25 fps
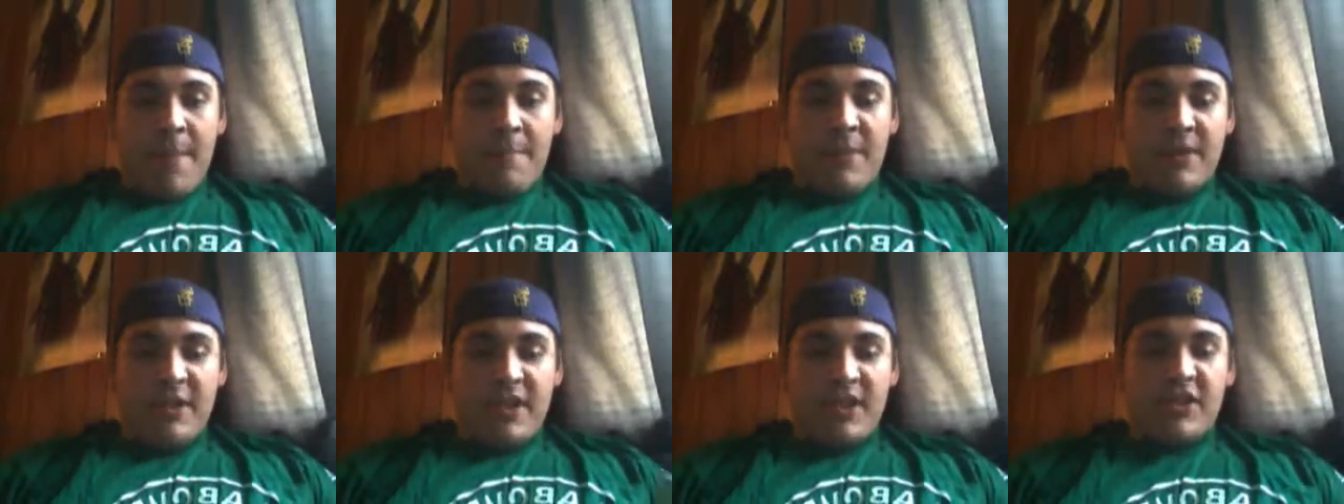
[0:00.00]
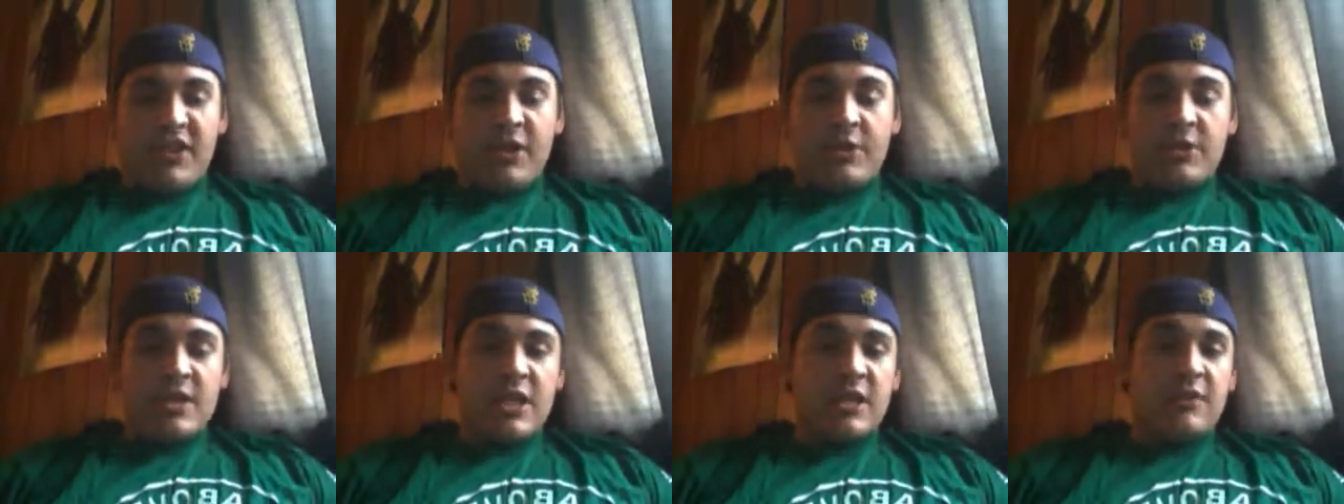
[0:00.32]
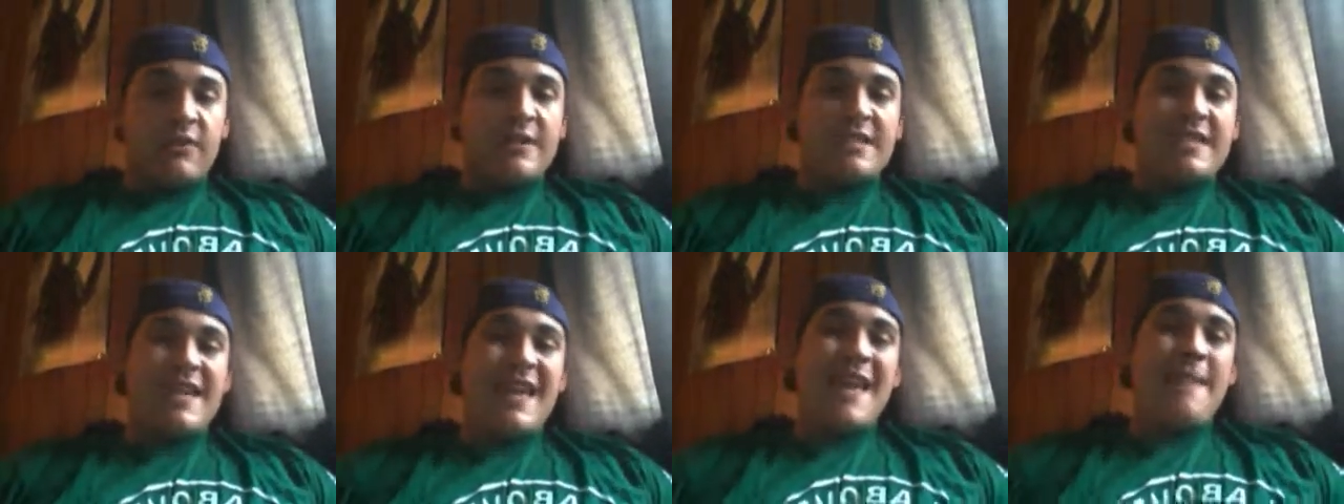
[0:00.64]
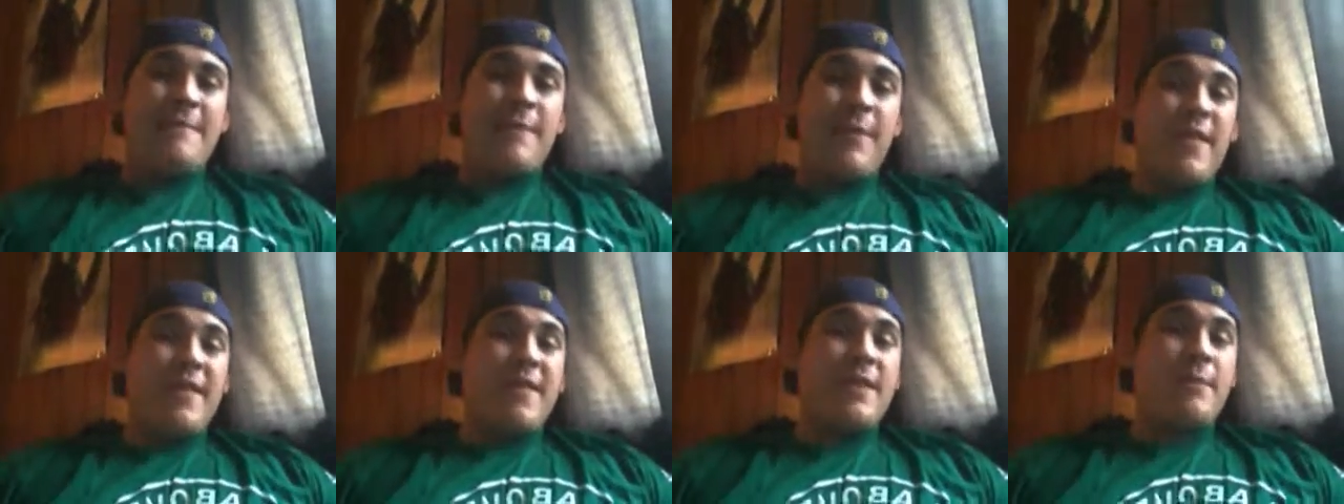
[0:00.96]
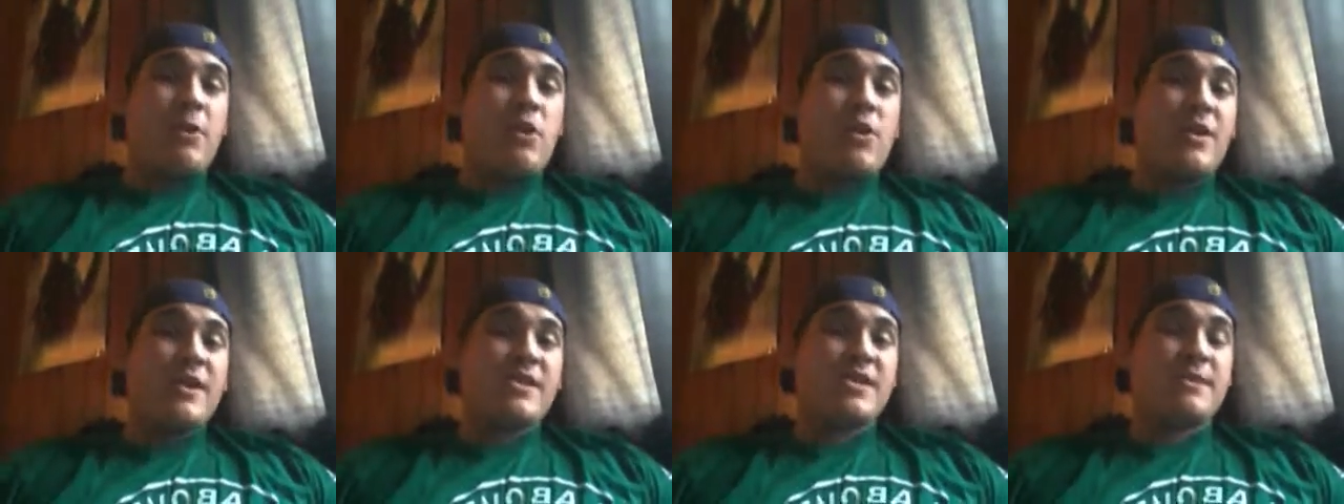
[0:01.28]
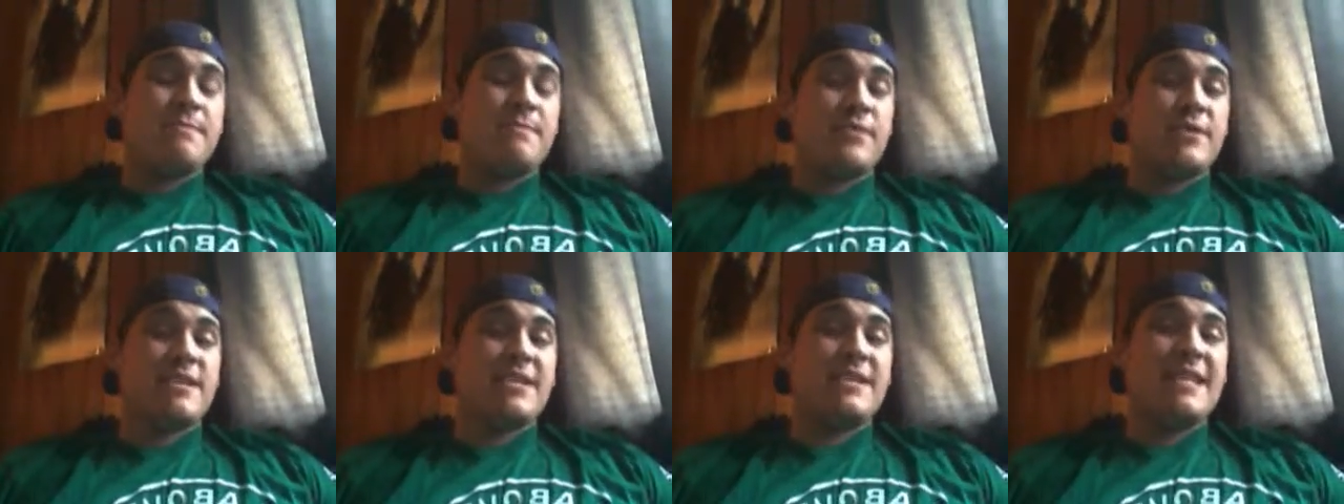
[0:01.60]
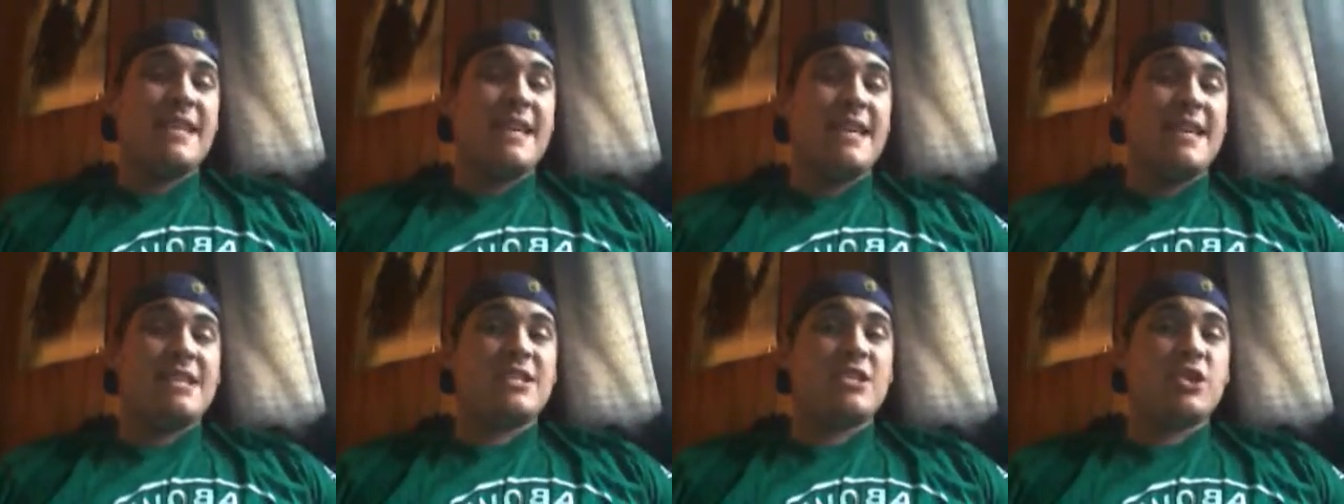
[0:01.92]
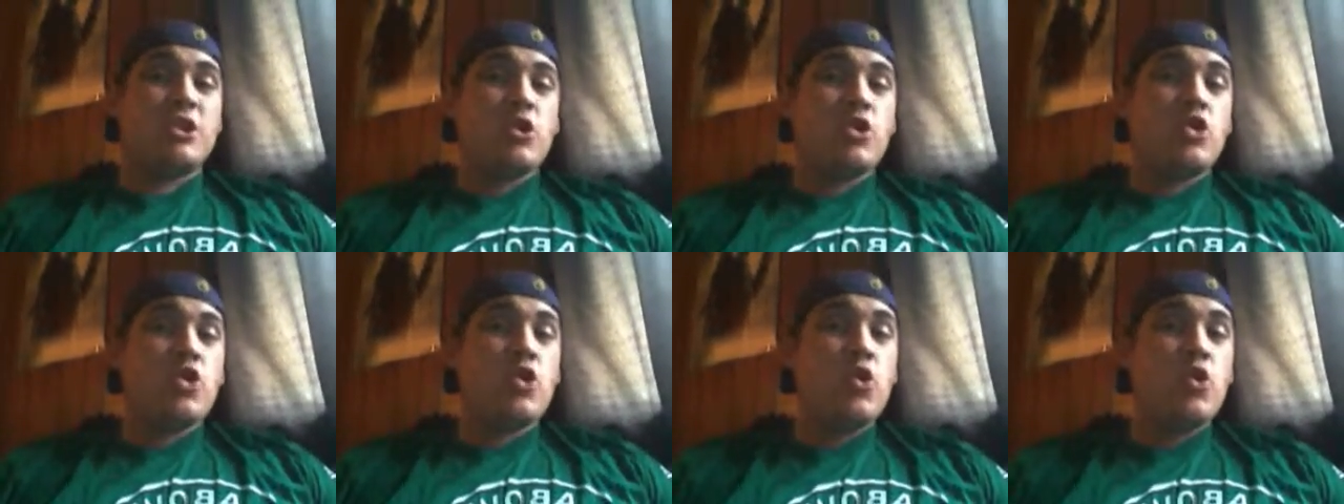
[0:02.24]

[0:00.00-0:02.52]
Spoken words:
But the Shield's going to retain. But then the question proceeds,